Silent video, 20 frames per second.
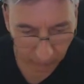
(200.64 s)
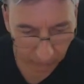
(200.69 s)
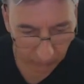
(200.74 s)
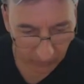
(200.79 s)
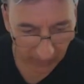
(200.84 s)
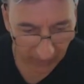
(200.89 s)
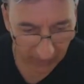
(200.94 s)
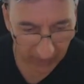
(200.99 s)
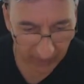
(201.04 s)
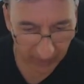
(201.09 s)

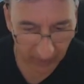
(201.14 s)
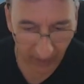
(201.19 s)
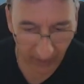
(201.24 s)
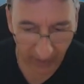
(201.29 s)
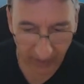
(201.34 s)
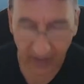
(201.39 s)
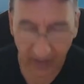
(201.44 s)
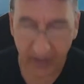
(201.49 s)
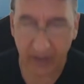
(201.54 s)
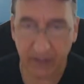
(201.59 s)
And
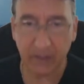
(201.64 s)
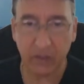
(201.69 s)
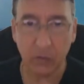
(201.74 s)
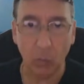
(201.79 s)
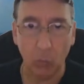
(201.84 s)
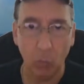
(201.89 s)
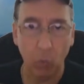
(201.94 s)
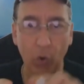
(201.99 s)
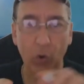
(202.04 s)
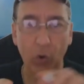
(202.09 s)
I had the
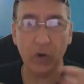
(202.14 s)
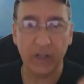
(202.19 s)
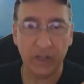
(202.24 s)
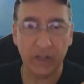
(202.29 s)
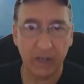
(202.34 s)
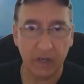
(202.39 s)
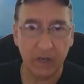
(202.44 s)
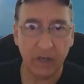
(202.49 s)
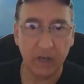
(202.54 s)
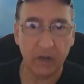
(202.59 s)

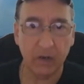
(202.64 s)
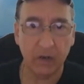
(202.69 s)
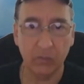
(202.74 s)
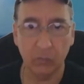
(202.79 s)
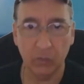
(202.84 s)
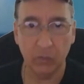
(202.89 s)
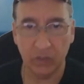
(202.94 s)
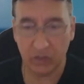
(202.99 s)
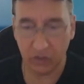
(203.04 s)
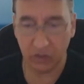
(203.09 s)
wording in there
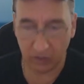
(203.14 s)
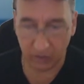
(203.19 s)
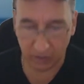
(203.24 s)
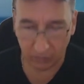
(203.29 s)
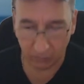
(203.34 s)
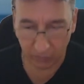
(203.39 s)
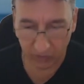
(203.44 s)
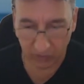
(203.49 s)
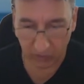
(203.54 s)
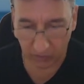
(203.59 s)

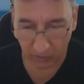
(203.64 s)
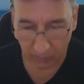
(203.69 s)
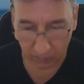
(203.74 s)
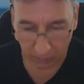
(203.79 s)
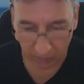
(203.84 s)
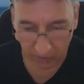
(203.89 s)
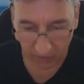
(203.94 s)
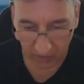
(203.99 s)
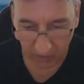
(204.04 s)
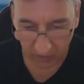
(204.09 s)
originally
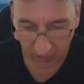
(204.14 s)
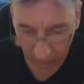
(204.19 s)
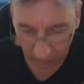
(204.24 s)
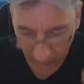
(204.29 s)
put in there